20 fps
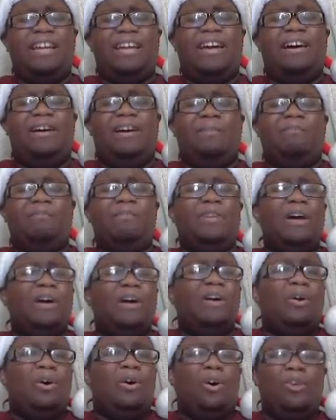Um,
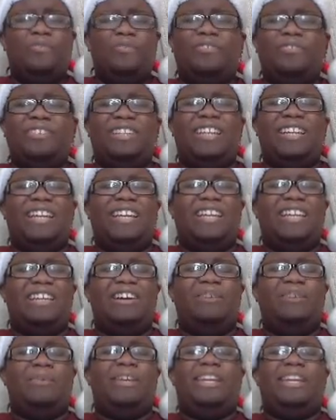hopefully, you
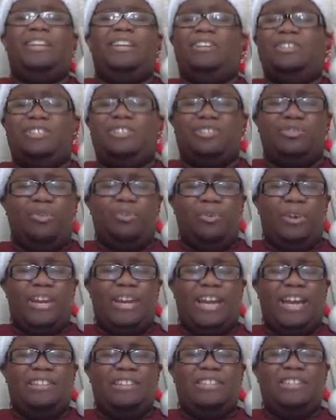know, we get a good
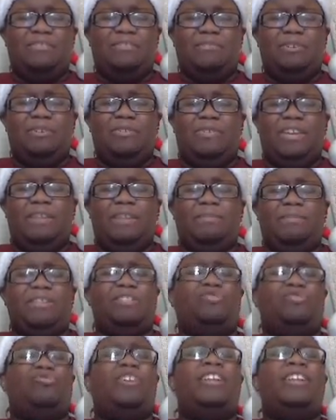story out of this movie, but
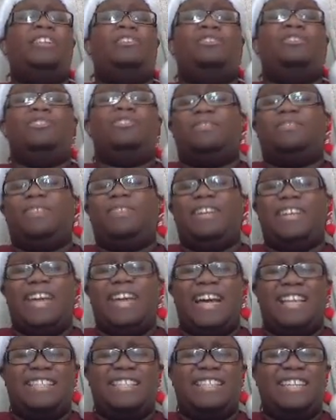the trailer looks
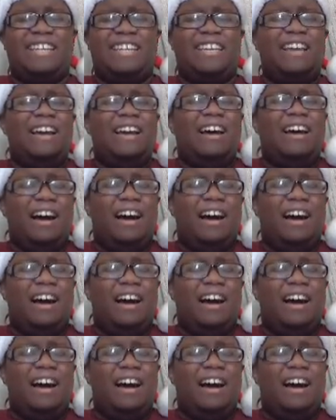fantastic.